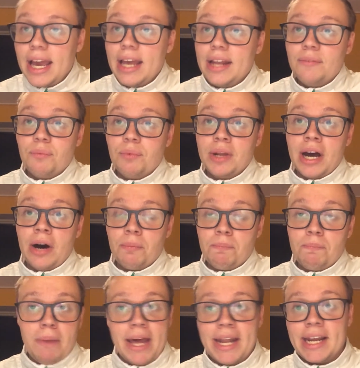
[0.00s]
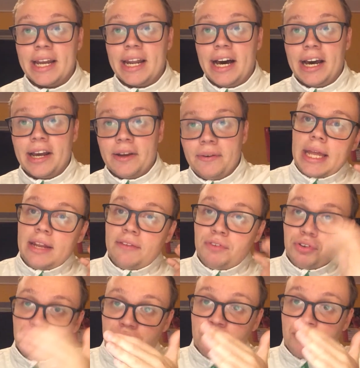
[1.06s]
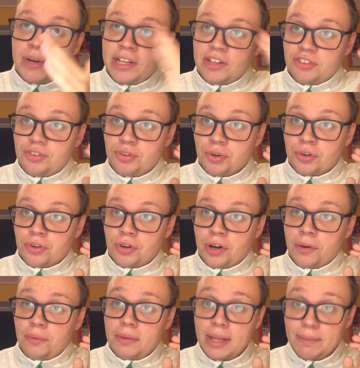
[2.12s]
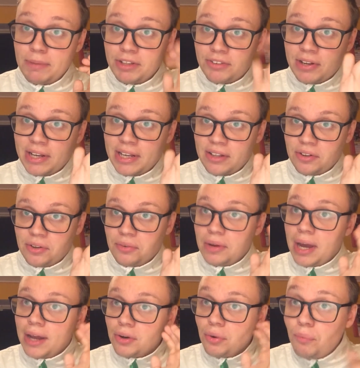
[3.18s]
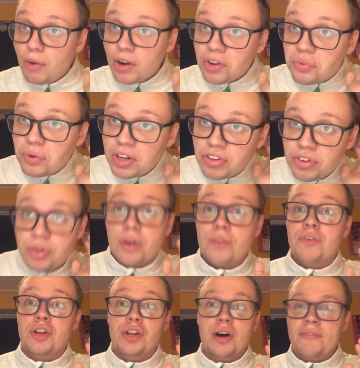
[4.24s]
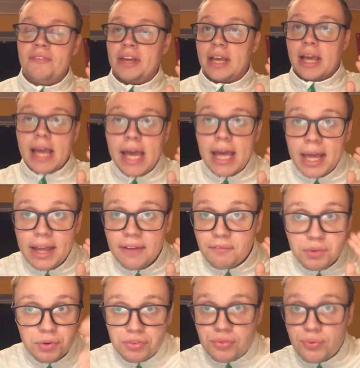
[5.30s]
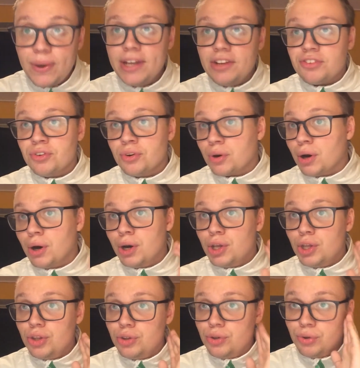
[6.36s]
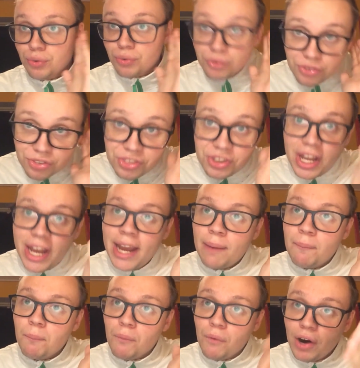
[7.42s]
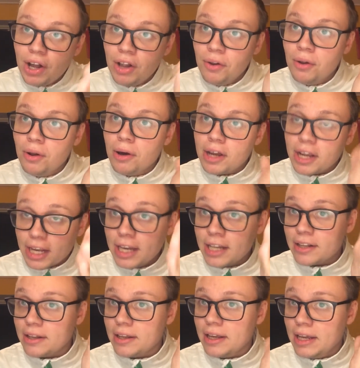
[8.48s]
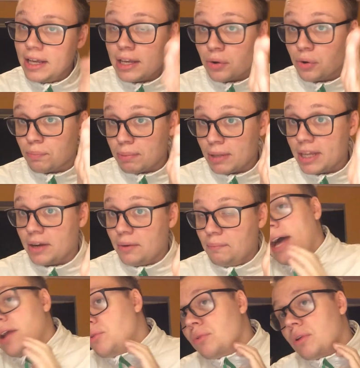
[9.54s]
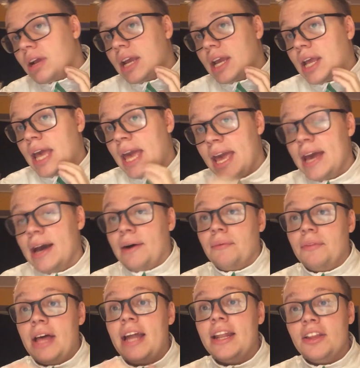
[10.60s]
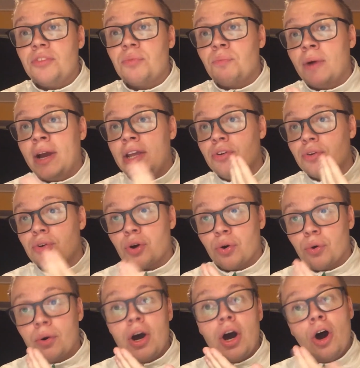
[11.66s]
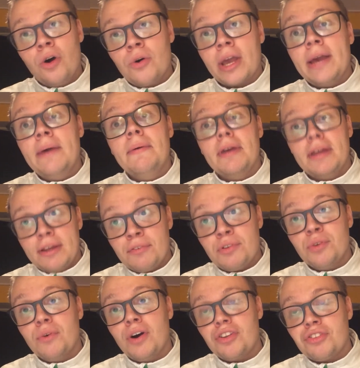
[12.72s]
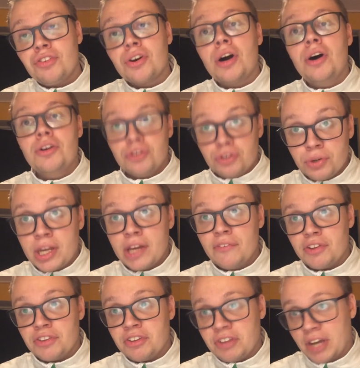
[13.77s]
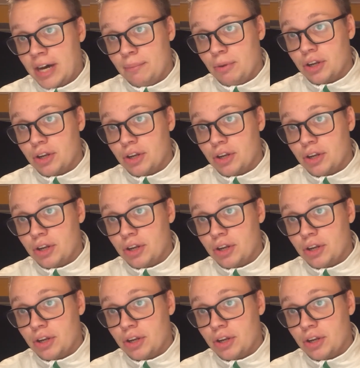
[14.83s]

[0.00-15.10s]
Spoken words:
and without batting an eye. And if you trade Zucker, let me tell you, I don't want to trade Zucker for nothing. If you trade Zucker, you damn well get a good player. I don't care. That is where you go, okay, if you want Sugar, you give us the tire